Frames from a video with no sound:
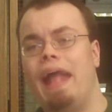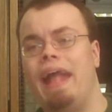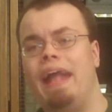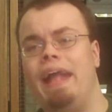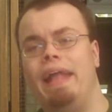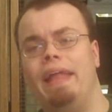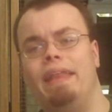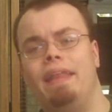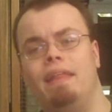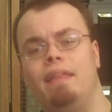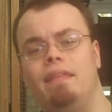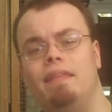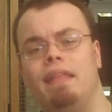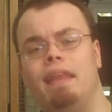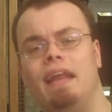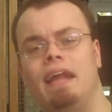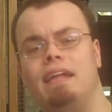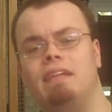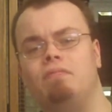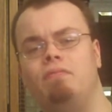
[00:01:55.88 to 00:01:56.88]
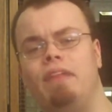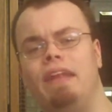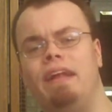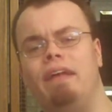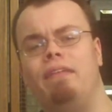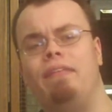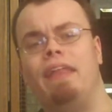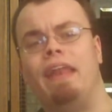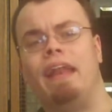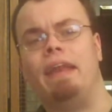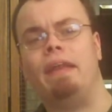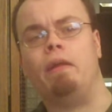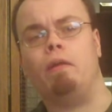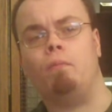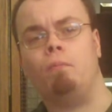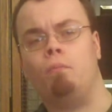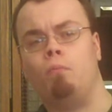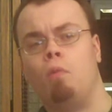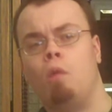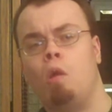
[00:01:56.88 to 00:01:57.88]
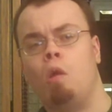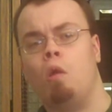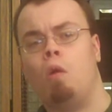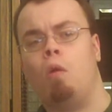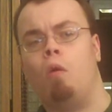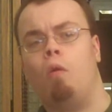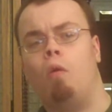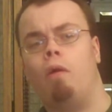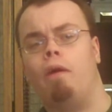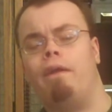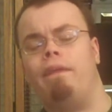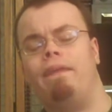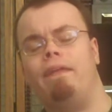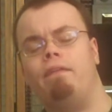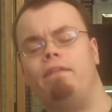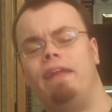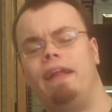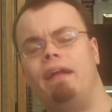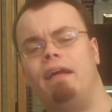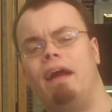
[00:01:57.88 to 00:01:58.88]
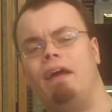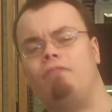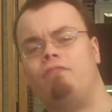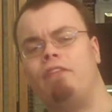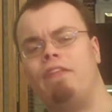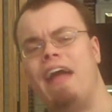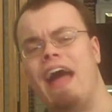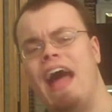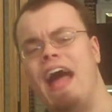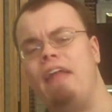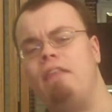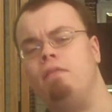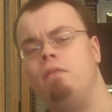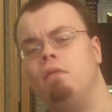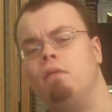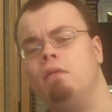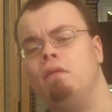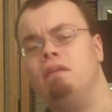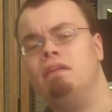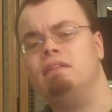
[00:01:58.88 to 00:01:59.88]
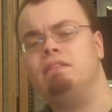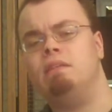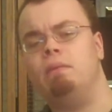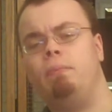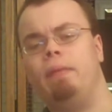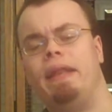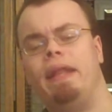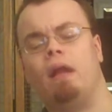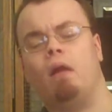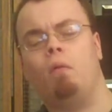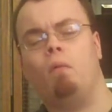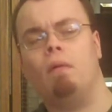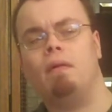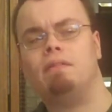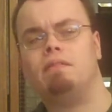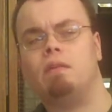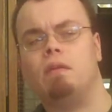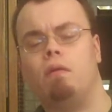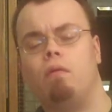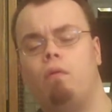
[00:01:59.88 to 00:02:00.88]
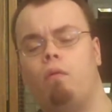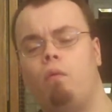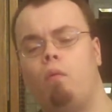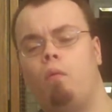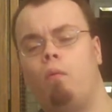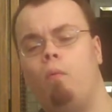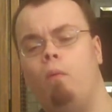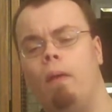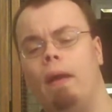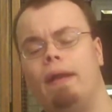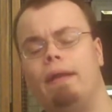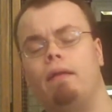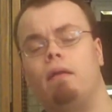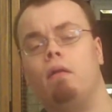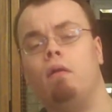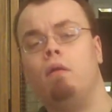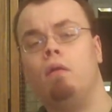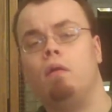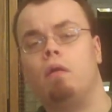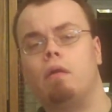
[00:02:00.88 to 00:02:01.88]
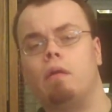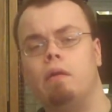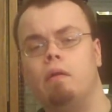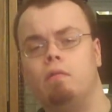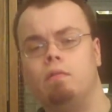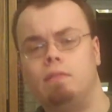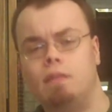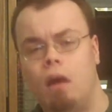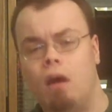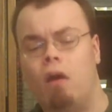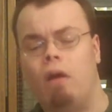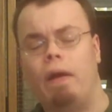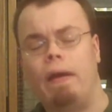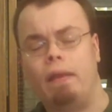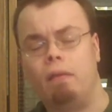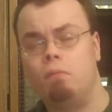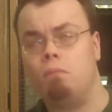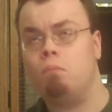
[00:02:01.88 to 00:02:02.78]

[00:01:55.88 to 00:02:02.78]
in the next video that I do, or the video after that, depending on what goes on.